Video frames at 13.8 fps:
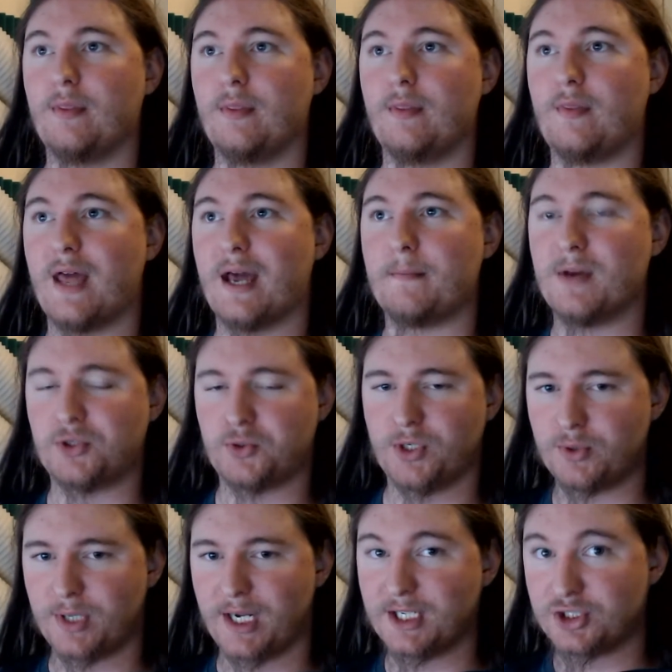that Metroid
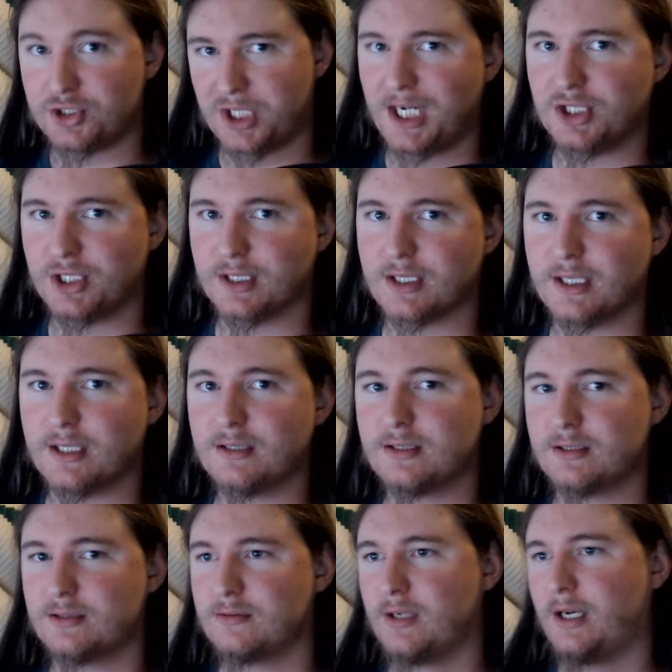Dread is changing
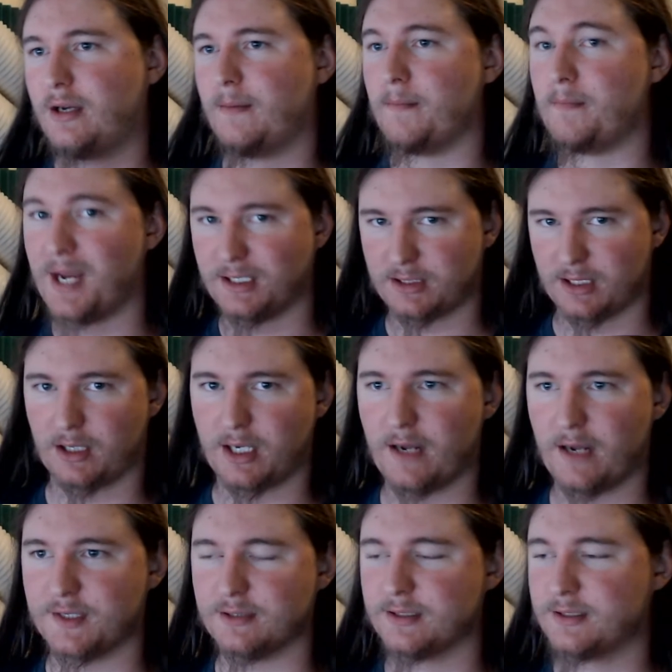things based on our
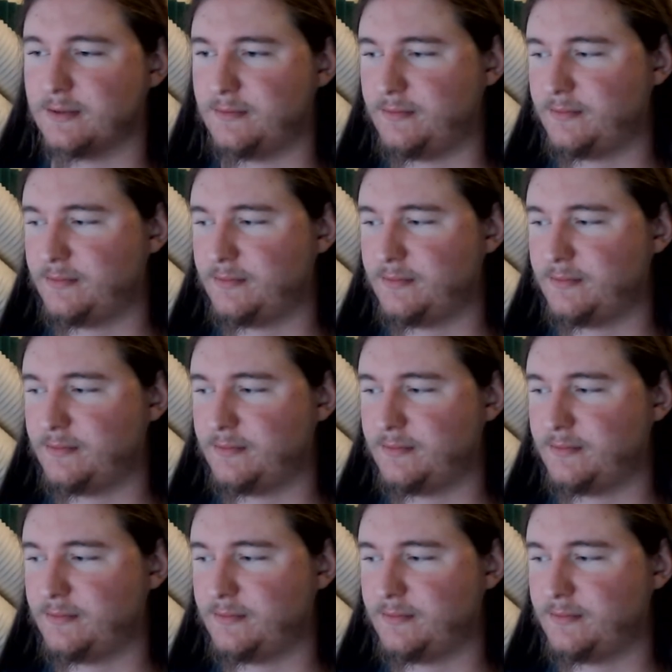evidence.